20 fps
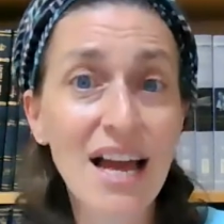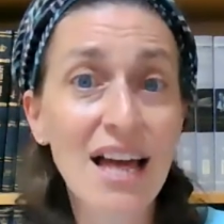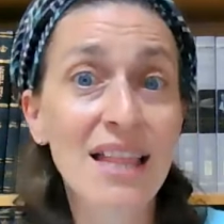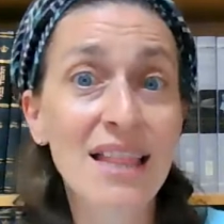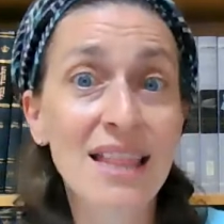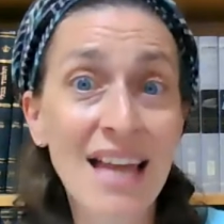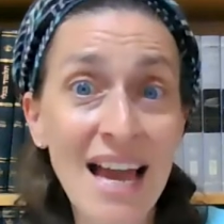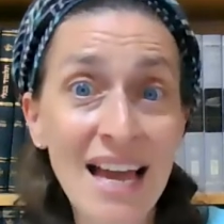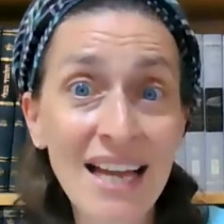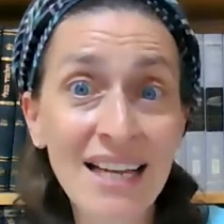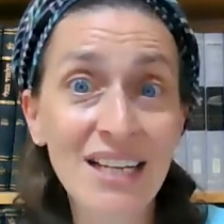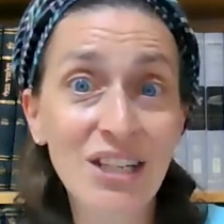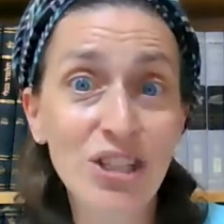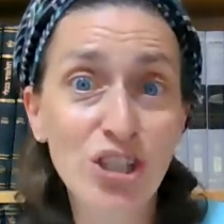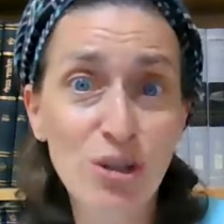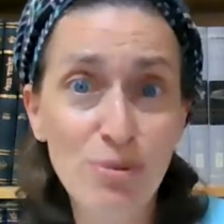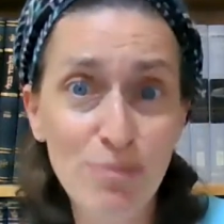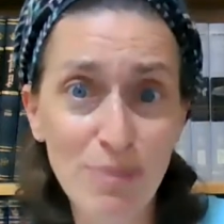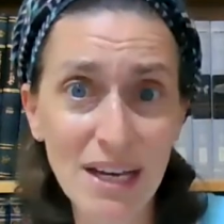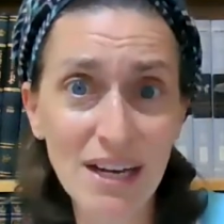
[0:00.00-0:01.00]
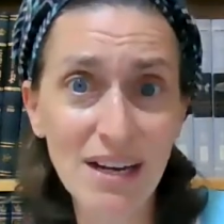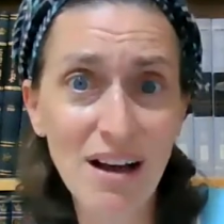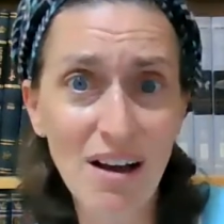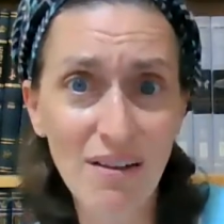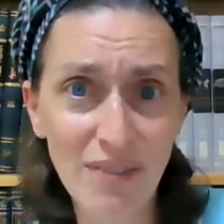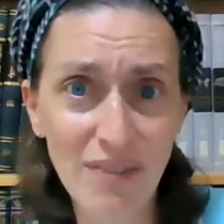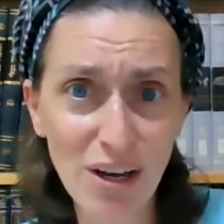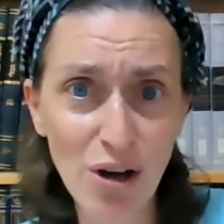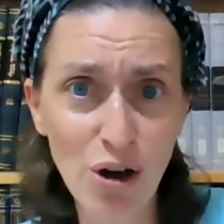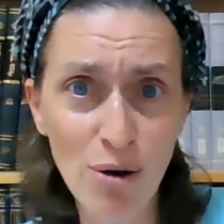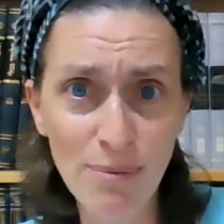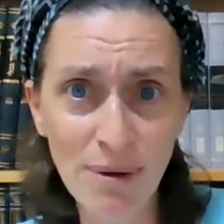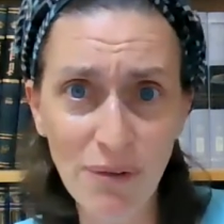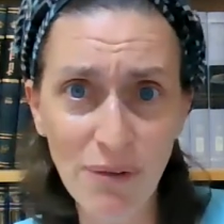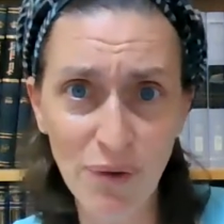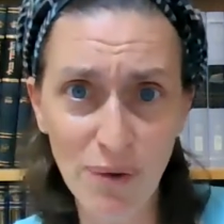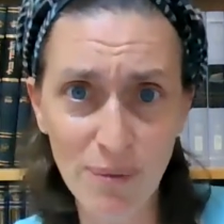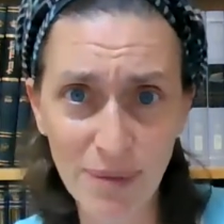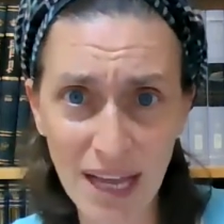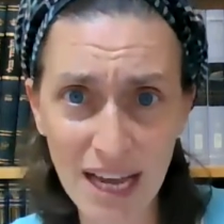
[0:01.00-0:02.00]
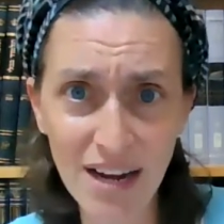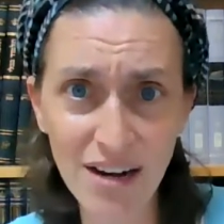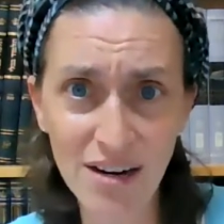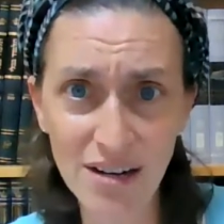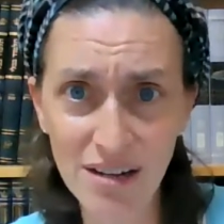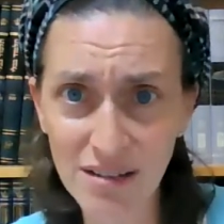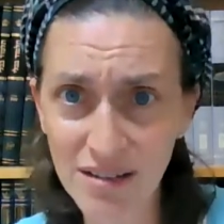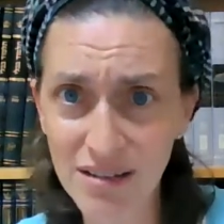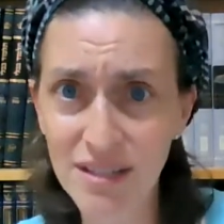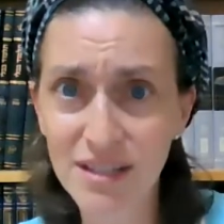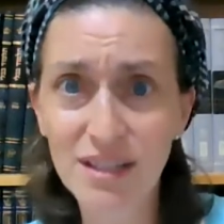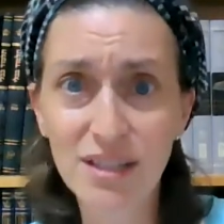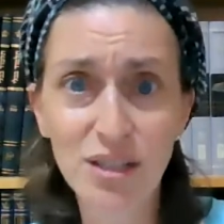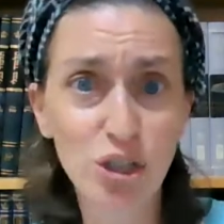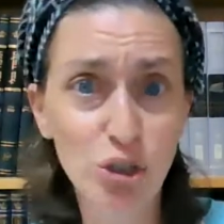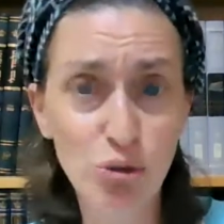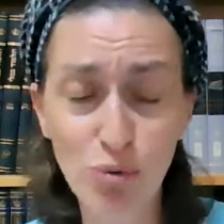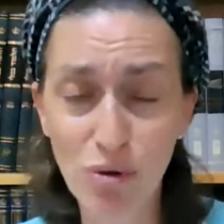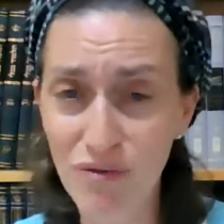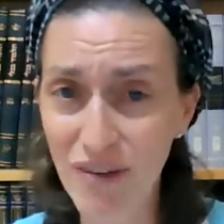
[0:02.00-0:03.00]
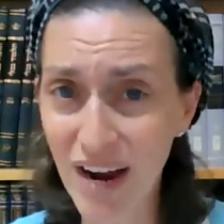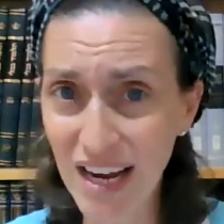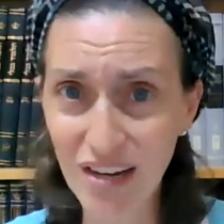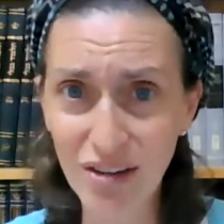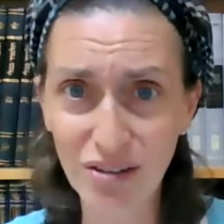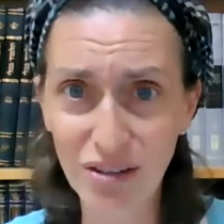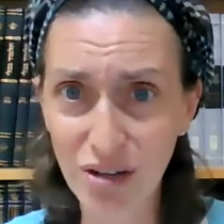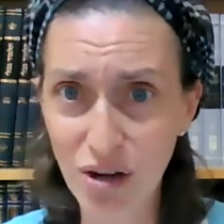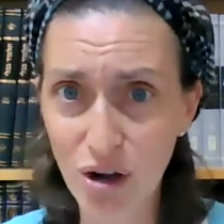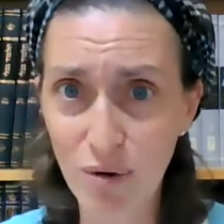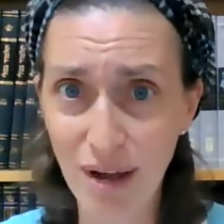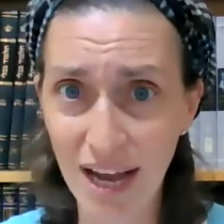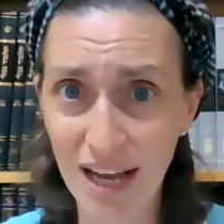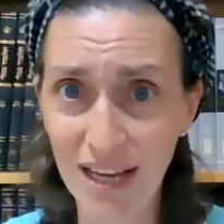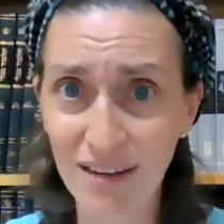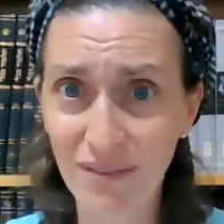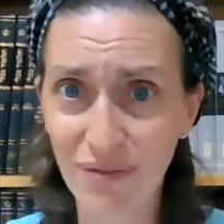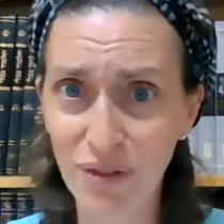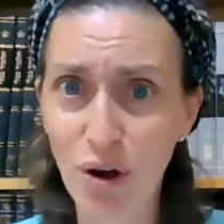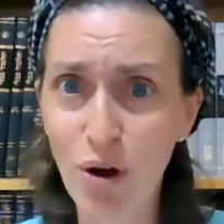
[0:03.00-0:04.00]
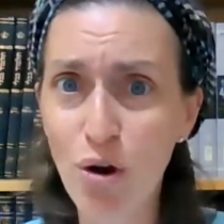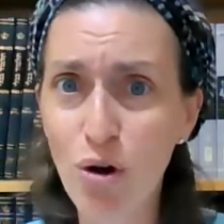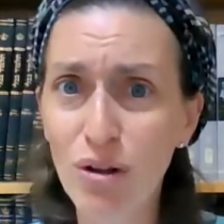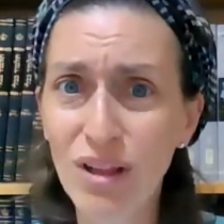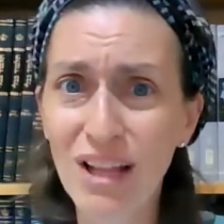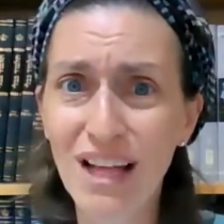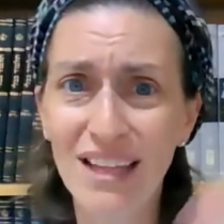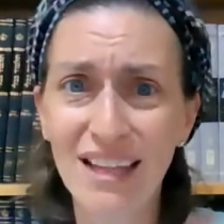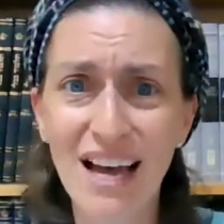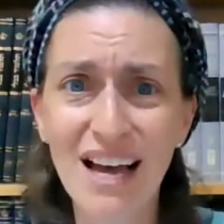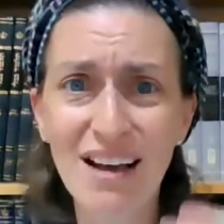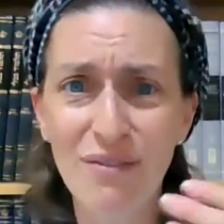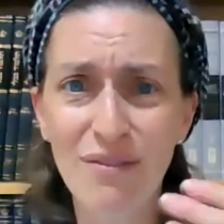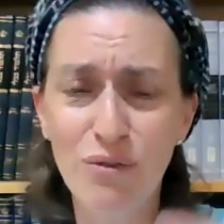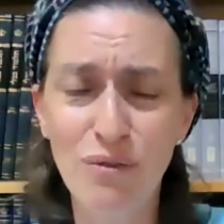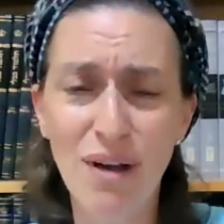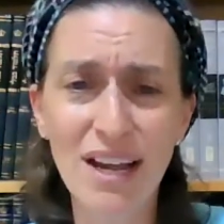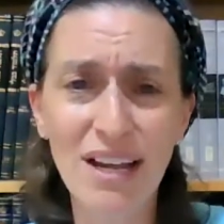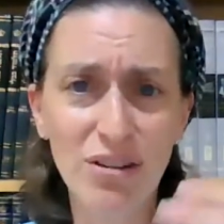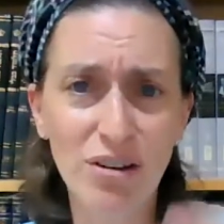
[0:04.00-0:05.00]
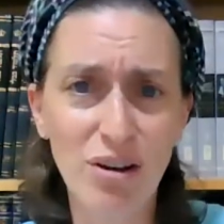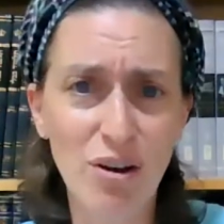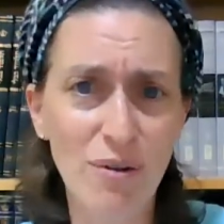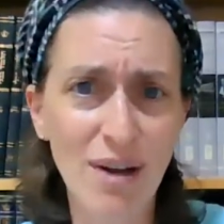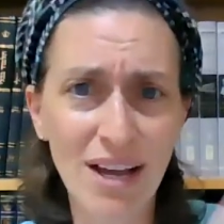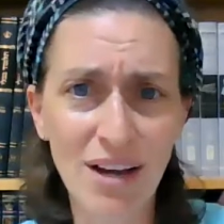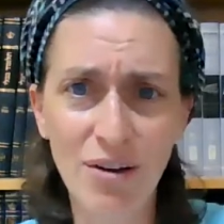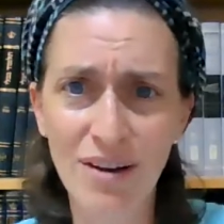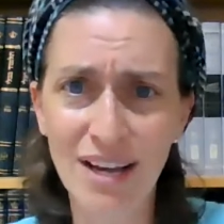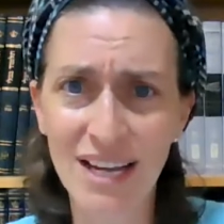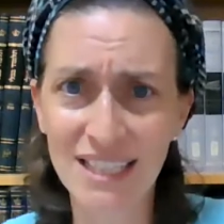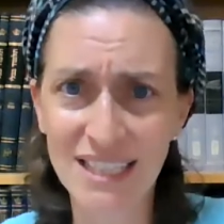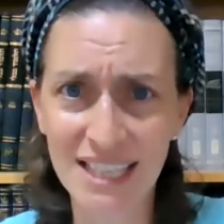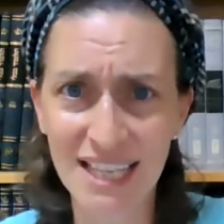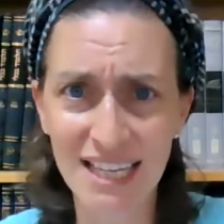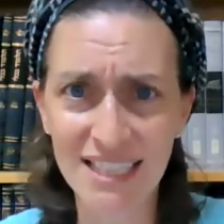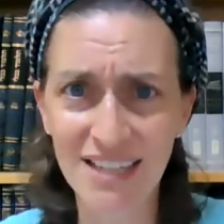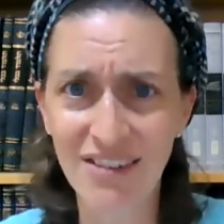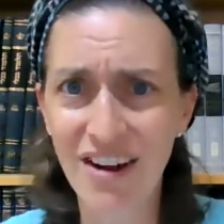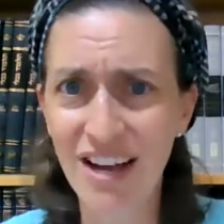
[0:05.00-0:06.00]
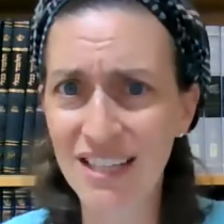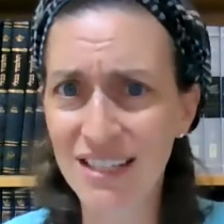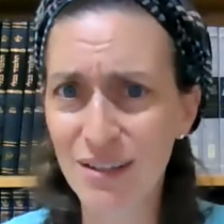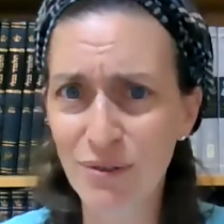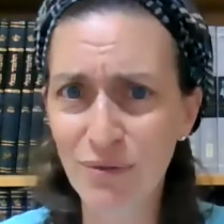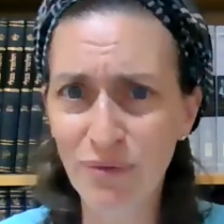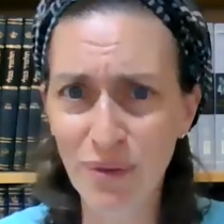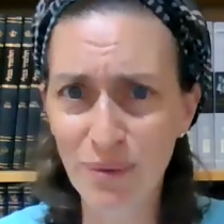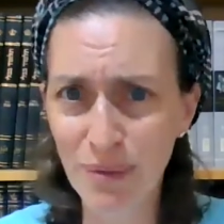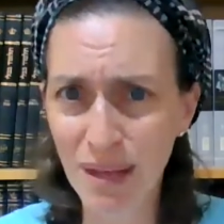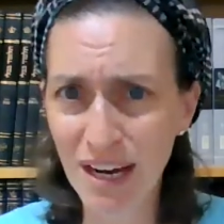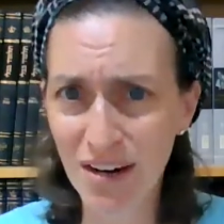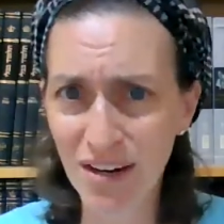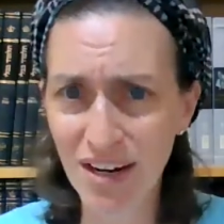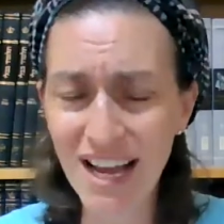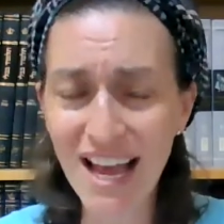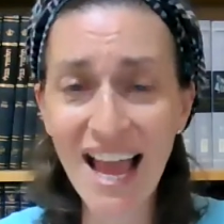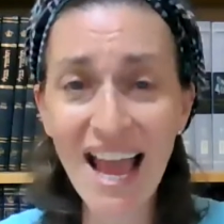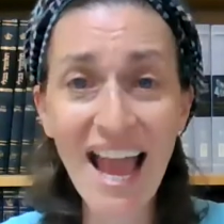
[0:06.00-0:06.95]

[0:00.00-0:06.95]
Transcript: then it should be a Kavachomer from there to a regular Kohen if the whole halach of a regular Kohen going into the Azara is learned from there.